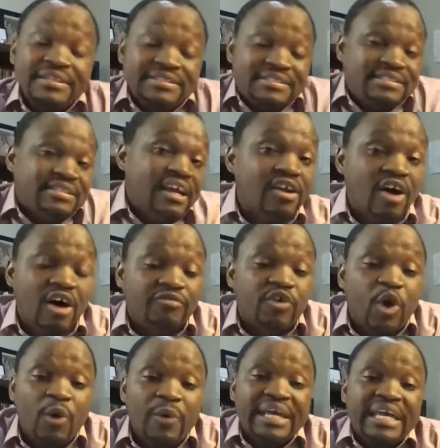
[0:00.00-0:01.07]
instead
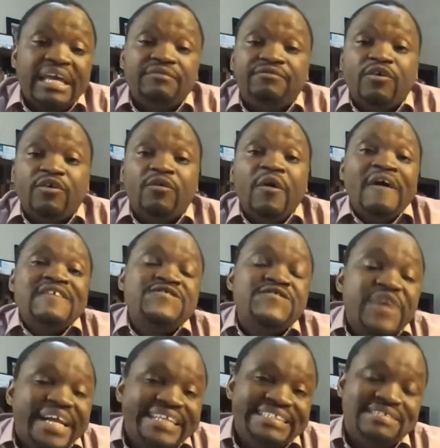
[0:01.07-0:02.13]
of going in for
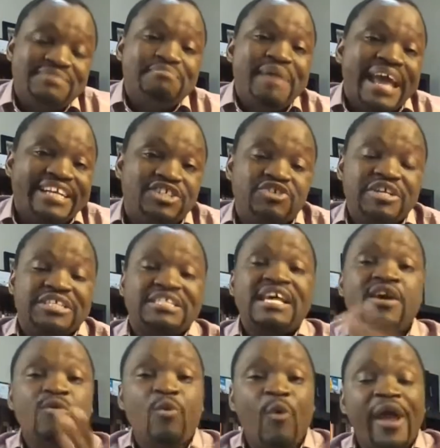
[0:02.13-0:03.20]
vanity
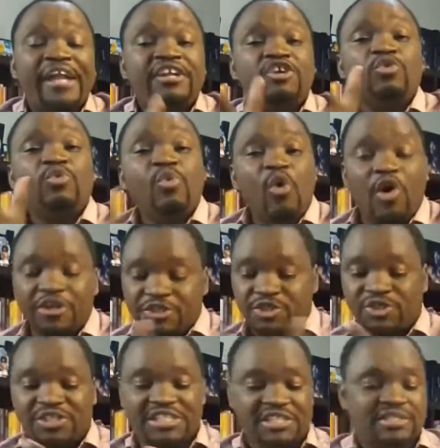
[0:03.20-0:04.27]
metrics when you want
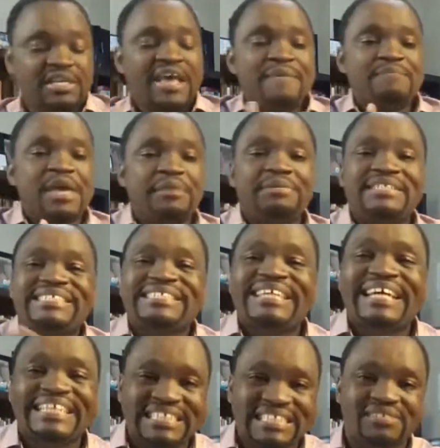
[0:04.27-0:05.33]
to just maybe
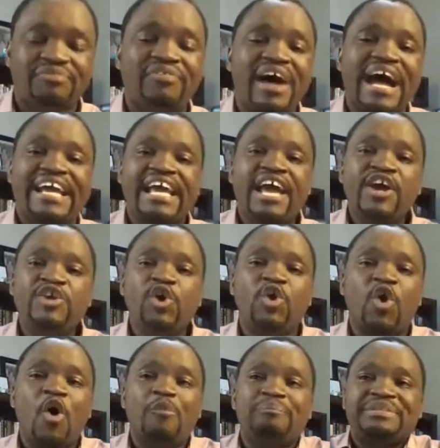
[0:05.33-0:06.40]
satisfy
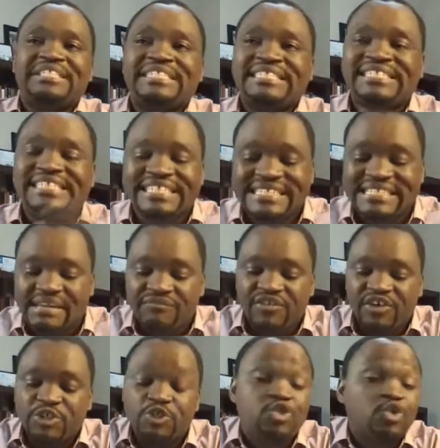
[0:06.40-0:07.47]
your competition as if
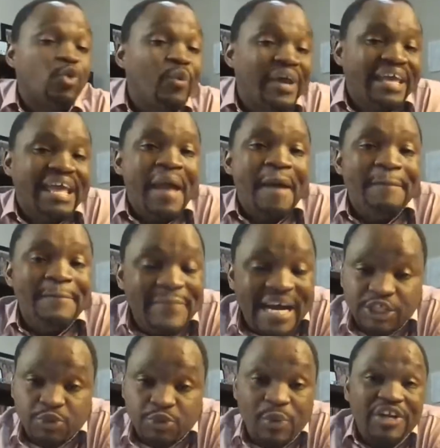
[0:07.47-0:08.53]
you're doing
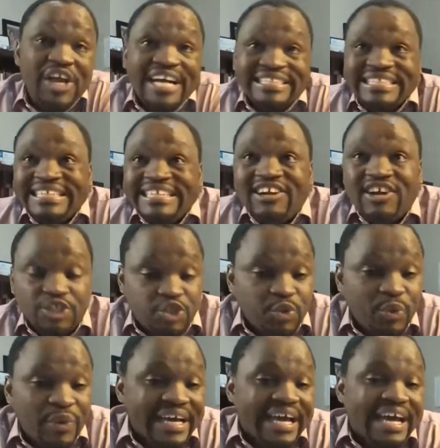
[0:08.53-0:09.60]
much when you're actually not
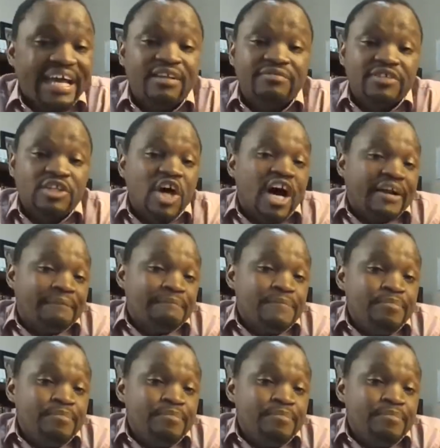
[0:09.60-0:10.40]
doing a hell of a lot